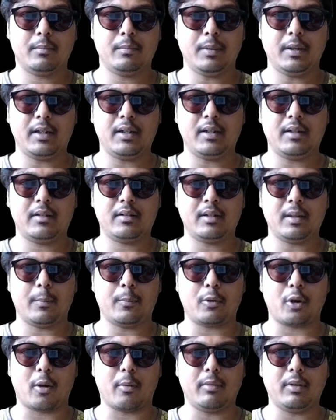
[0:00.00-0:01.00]
but
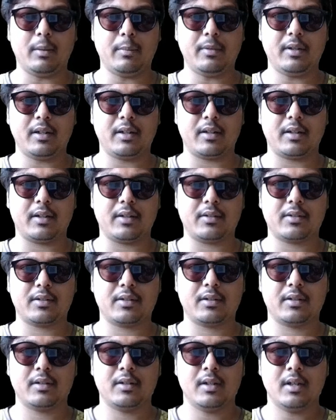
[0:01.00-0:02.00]
the problem here
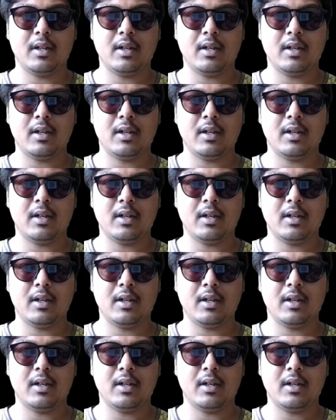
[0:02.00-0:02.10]
is